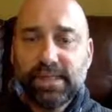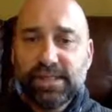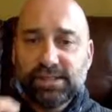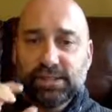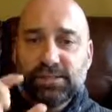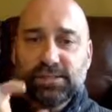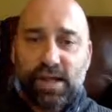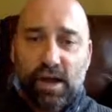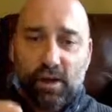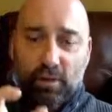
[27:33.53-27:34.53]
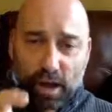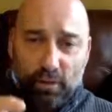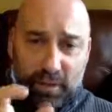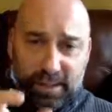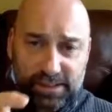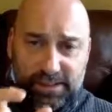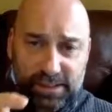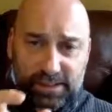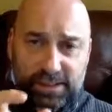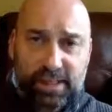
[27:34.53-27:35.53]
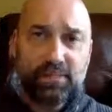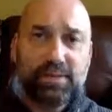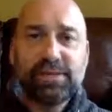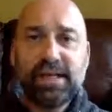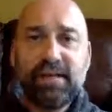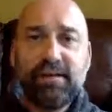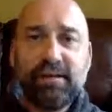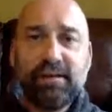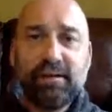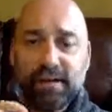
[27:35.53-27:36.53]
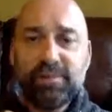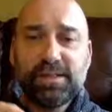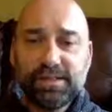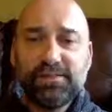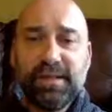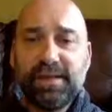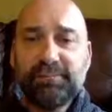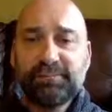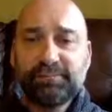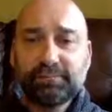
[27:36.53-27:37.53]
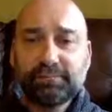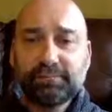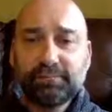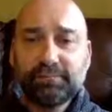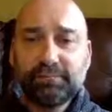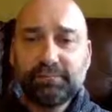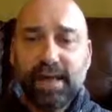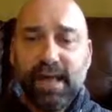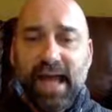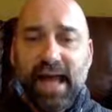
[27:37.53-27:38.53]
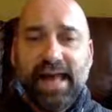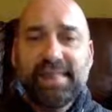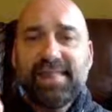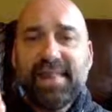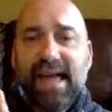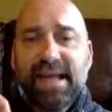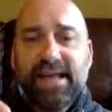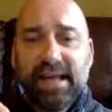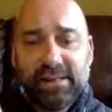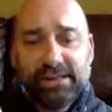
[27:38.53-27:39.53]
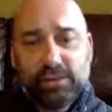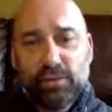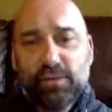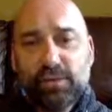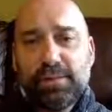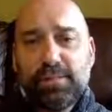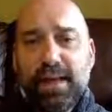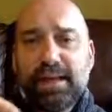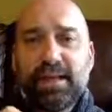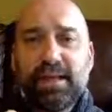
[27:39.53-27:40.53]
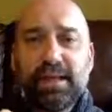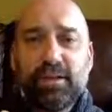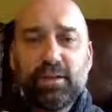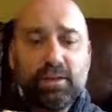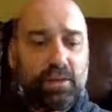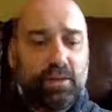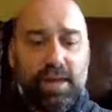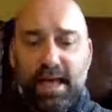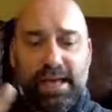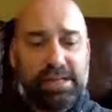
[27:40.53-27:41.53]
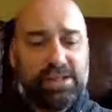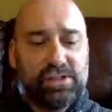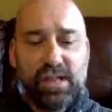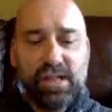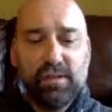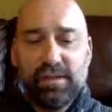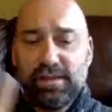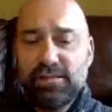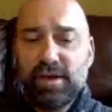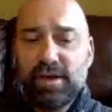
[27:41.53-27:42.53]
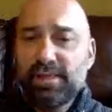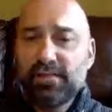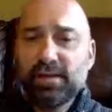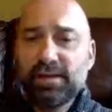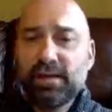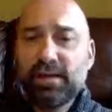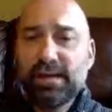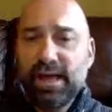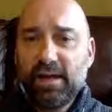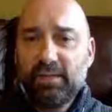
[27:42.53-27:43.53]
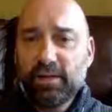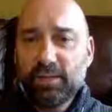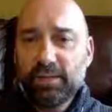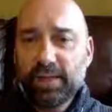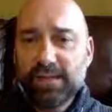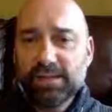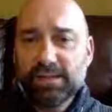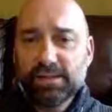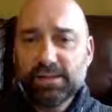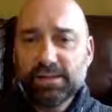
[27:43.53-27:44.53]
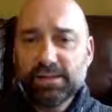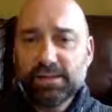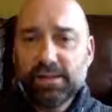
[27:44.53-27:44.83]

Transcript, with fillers: So, yeah. so only 16% are going to be severe. And then it's all depending on your age and whether you've got other underlying health complications.